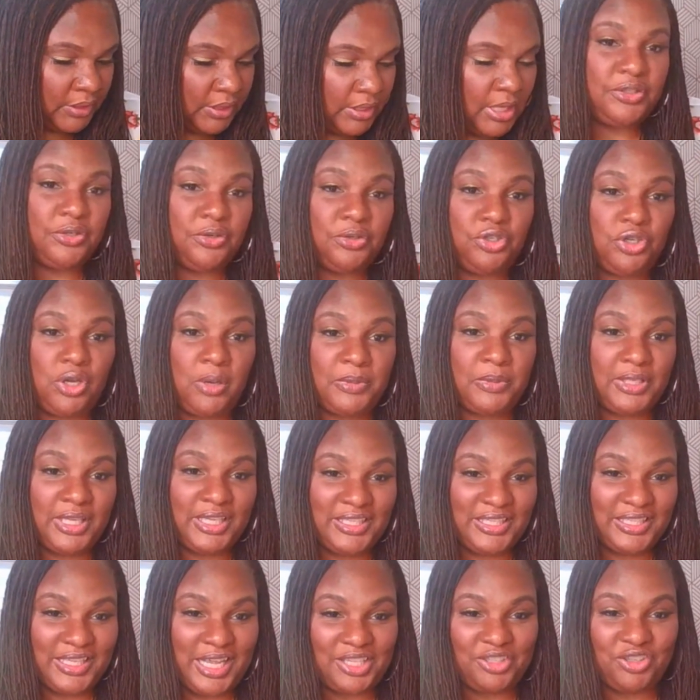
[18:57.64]
I told you
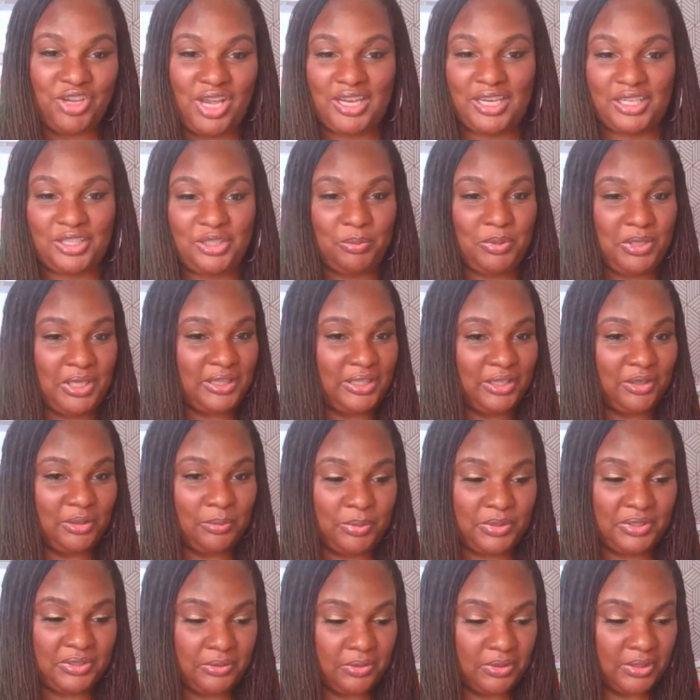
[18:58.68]
I try not to be a
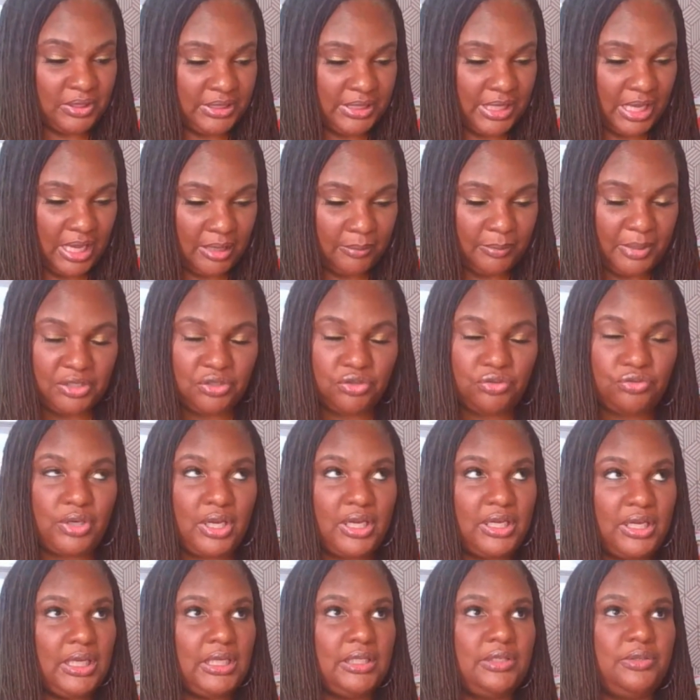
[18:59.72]
therapist all the time. I
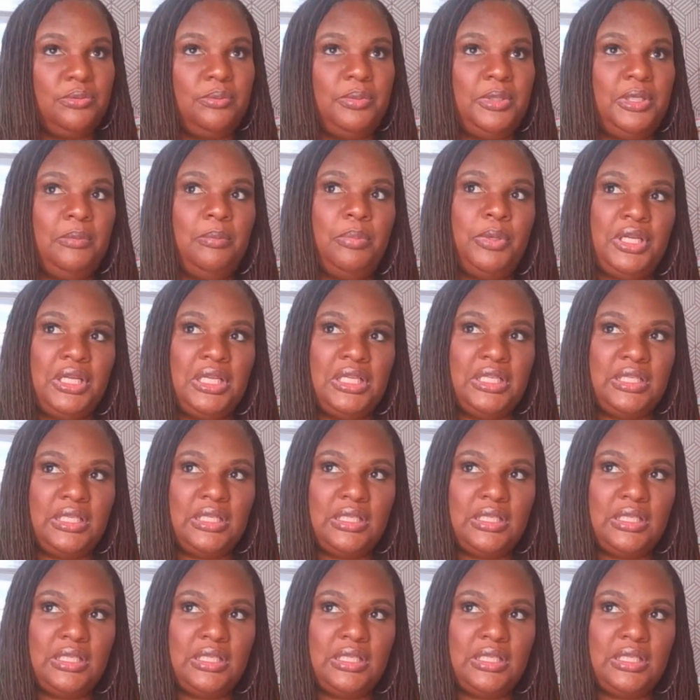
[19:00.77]
try not to be, but it's